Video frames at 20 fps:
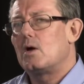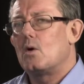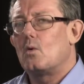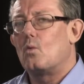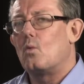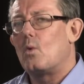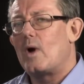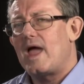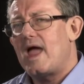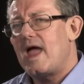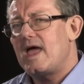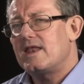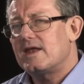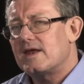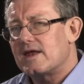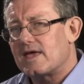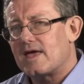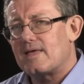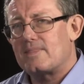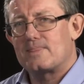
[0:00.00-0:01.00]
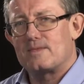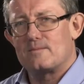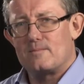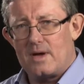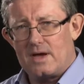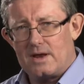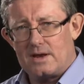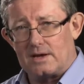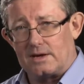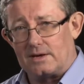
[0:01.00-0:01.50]
Where did it get the
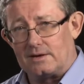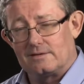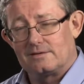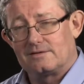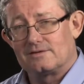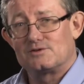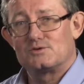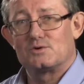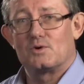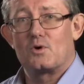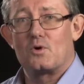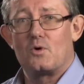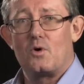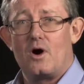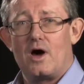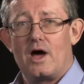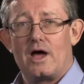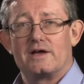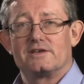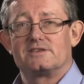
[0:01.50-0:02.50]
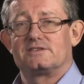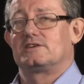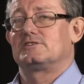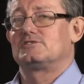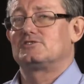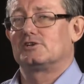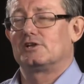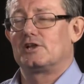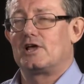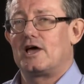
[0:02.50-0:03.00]
money to acquire
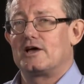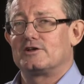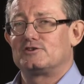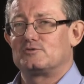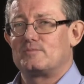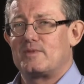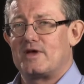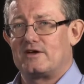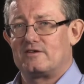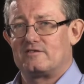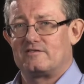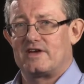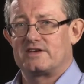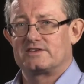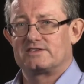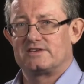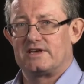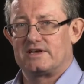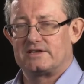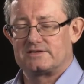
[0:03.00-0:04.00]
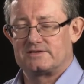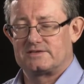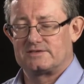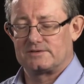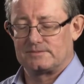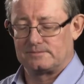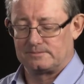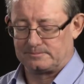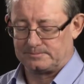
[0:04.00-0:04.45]
such a large amount of assets?